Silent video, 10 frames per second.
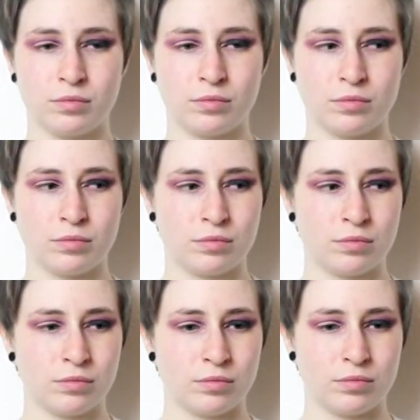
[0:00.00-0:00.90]
I remember
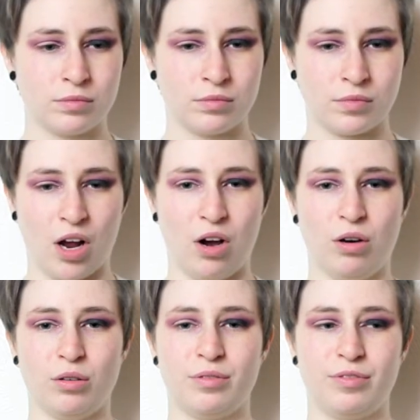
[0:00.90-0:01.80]
now.
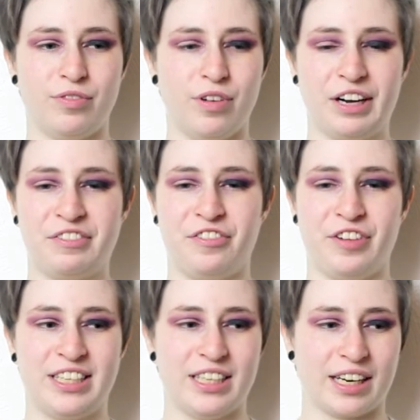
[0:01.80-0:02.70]
Oh, very
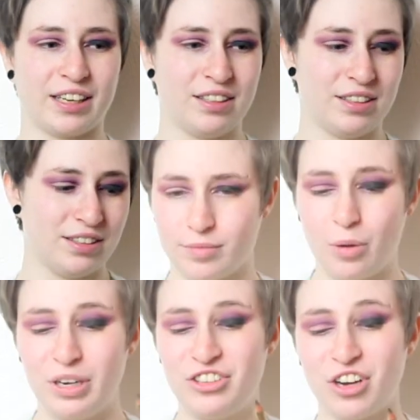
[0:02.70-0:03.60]
fitting.
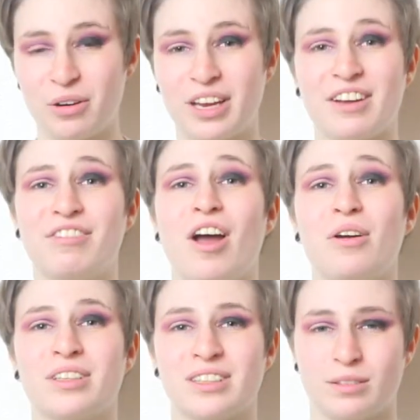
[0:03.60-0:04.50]
Only joking,
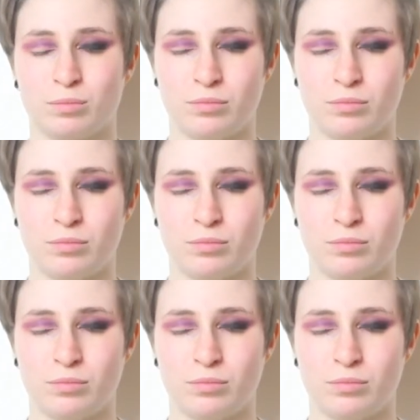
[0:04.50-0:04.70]
folks.